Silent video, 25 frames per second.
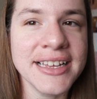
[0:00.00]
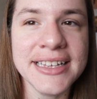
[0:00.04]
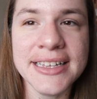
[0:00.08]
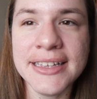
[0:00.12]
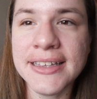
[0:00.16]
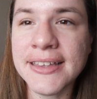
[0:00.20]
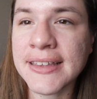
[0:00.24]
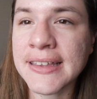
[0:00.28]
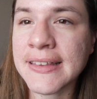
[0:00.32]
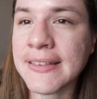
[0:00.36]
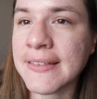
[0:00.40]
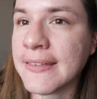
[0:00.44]

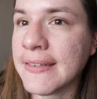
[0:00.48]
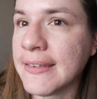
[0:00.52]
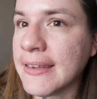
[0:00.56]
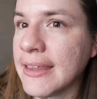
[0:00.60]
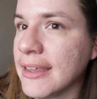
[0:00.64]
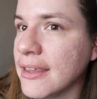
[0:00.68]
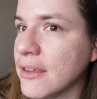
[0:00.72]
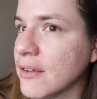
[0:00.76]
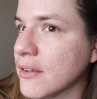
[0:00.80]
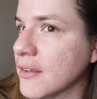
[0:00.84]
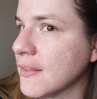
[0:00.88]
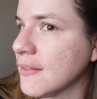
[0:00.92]
you can
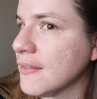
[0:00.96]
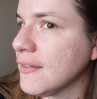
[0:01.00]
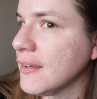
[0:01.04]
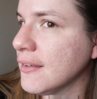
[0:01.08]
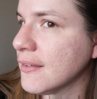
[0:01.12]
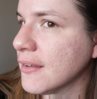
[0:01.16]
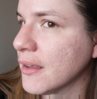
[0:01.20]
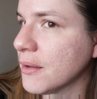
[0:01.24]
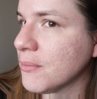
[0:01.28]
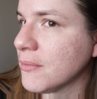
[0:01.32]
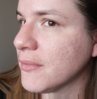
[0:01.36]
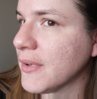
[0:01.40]
see
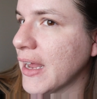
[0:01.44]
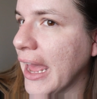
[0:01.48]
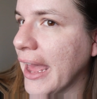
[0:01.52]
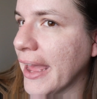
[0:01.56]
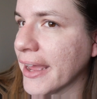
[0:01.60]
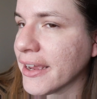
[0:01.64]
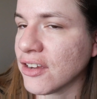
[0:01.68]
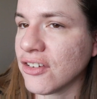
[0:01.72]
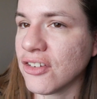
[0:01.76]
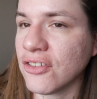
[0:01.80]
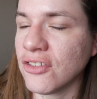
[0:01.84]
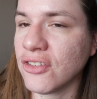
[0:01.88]
some
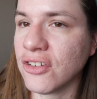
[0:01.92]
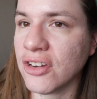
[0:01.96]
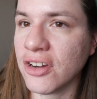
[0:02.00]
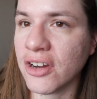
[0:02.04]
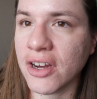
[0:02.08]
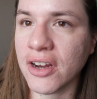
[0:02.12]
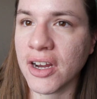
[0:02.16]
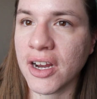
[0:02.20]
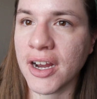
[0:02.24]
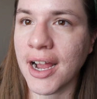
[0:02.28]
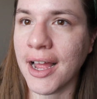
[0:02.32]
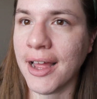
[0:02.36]

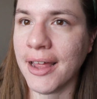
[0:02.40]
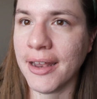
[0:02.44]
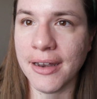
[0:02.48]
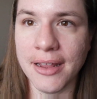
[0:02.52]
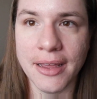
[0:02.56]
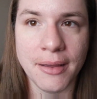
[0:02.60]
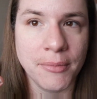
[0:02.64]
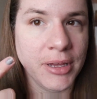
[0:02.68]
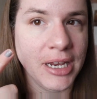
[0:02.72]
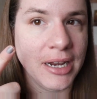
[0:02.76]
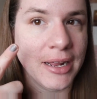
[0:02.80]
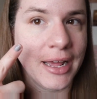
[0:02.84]
texture. And
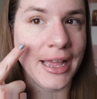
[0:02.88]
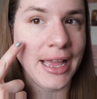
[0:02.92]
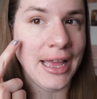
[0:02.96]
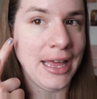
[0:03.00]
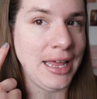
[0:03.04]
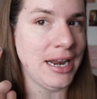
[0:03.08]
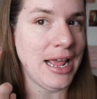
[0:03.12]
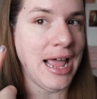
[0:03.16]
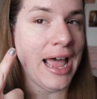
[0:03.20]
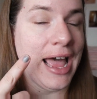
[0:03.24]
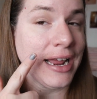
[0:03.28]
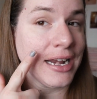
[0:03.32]
I mean, I
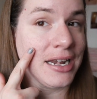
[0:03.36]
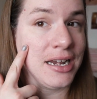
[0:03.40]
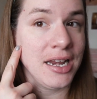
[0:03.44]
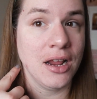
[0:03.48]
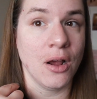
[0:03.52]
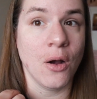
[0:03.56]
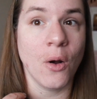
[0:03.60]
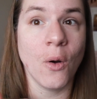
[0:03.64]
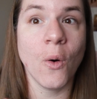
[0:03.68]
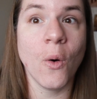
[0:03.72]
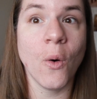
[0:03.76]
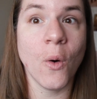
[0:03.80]
had acne
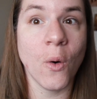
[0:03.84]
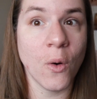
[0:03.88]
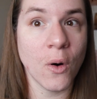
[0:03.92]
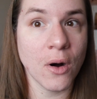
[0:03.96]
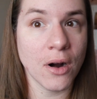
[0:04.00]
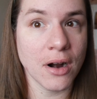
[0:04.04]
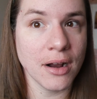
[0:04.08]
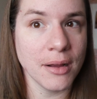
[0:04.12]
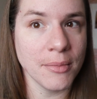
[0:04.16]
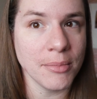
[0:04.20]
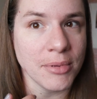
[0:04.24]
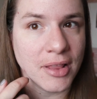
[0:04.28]

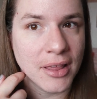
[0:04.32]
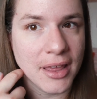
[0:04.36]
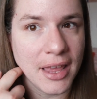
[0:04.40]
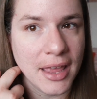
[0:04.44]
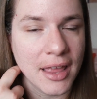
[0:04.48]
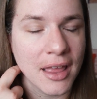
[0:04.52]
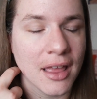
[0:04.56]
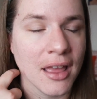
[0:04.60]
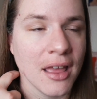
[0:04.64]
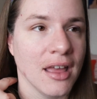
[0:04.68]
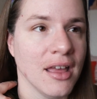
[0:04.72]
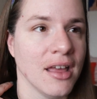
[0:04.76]

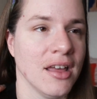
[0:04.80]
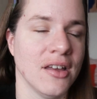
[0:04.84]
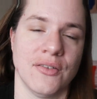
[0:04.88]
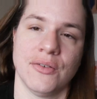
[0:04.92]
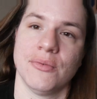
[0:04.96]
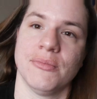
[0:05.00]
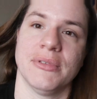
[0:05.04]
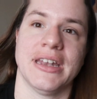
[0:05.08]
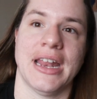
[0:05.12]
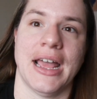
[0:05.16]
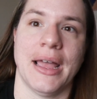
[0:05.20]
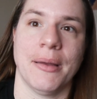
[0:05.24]
horribly
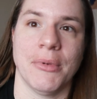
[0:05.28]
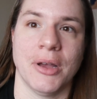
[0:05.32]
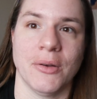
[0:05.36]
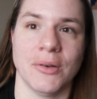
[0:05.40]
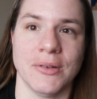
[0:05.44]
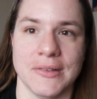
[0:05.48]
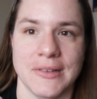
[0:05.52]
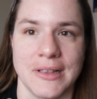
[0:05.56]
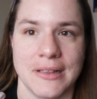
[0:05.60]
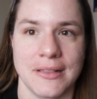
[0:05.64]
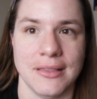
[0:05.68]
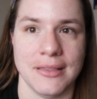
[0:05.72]
from the time I
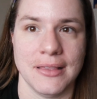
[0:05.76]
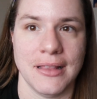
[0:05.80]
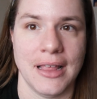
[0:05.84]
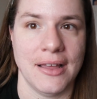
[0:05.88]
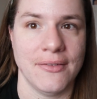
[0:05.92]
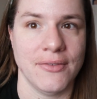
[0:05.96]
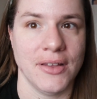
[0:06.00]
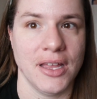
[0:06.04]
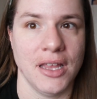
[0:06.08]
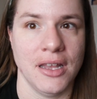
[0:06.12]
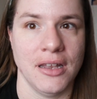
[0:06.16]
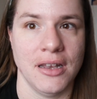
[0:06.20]
was
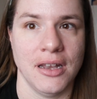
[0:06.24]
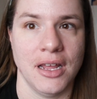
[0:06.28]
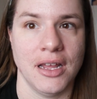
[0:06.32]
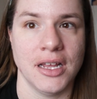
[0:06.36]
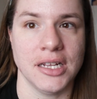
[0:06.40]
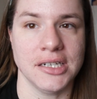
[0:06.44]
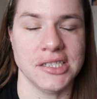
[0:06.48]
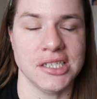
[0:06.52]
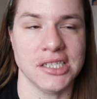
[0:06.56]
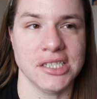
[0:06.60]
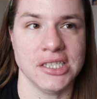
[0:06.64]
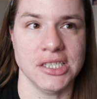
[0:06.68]
11
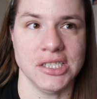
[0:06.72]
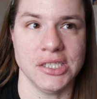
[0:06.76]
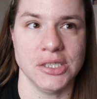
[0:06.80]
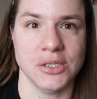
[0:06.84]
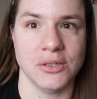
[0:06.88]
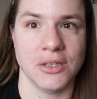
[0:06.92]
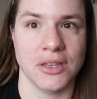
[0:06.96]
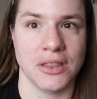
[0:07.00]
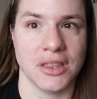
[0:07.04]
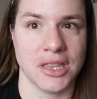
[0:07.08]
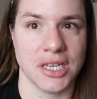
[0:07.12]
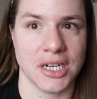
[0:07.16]

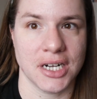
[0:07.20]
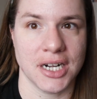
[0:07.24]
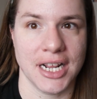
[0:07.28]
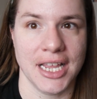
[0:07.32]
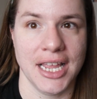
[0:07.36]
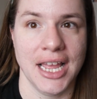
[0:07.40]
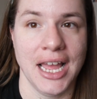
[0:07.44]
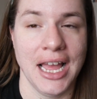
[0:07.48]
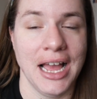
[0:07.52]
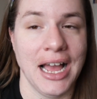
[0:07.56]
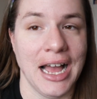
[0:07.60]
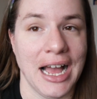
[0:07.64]
to 30.
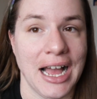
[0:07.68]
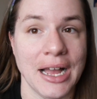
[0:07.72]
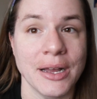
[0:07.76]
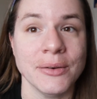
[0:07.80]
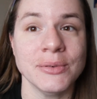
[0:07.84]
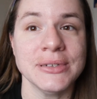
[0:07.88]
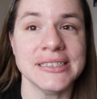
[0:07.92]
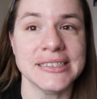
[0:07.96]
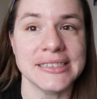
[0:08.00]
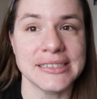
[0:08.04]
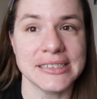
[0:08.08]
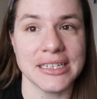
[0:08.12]
I
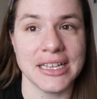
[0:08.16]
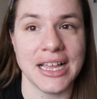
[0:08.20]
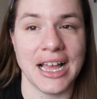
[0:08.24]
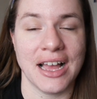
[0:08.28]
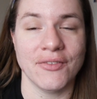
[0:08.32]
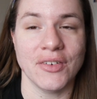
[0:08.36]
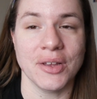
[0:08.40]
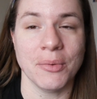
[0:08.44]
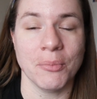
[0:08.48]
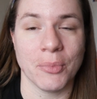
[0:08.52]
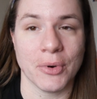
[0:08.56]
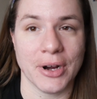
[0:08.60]
was still
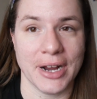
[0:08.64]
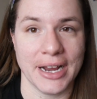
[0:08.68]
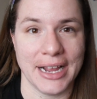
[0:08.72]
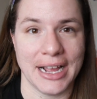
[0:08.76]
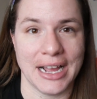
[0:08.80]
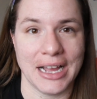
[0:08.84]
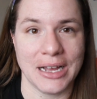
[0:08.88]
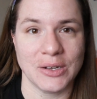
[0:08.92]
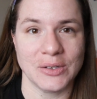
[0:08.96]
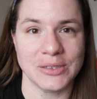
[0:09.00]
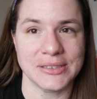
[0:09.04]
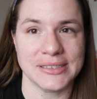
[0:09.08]
having
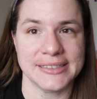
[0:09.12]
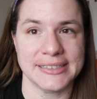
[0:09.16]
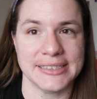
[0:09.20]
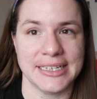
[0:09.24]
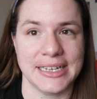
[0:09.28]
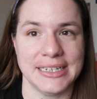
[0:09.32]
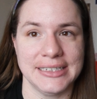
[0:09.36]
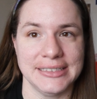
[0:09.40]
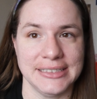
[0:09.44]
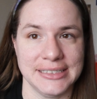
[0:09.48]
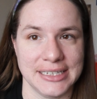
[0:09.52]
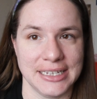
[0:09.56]
breakouts
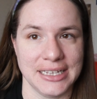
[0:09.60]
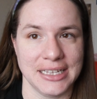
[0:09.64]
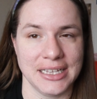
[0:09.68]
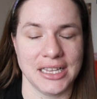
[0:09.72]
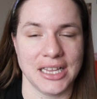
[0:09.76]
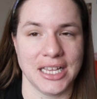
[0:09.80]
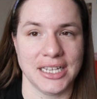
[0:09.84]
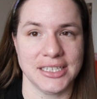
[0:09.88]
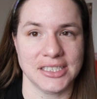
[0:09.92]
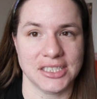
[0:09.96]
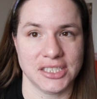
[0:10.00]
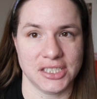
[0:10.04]
until
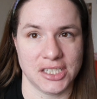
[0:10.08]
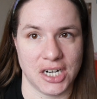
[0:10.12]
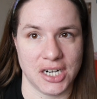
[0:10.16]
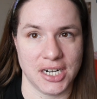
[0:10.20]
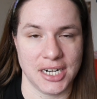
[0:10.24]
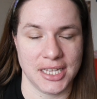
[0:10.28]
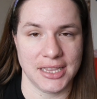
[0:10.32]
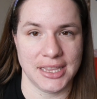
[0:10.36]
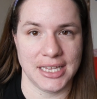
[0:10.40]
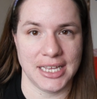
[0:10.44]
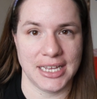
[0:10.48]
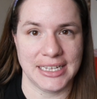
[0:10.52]
I
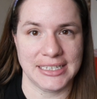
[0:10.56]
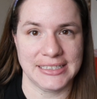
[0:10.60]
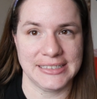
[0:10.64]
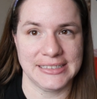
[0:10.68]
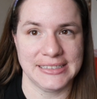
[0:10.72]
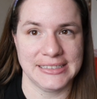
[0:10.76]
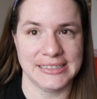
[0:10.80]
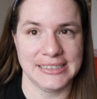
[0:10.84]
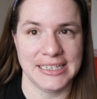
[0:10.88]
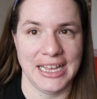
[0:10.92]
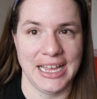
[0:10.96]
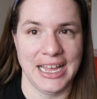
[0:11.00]
started
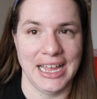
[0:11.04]
this.